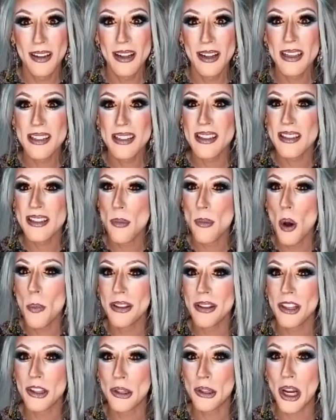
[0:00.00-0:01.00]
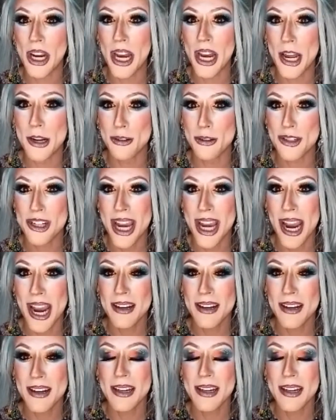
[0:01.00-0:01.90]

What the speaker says: Is this a moment that they're going to understand?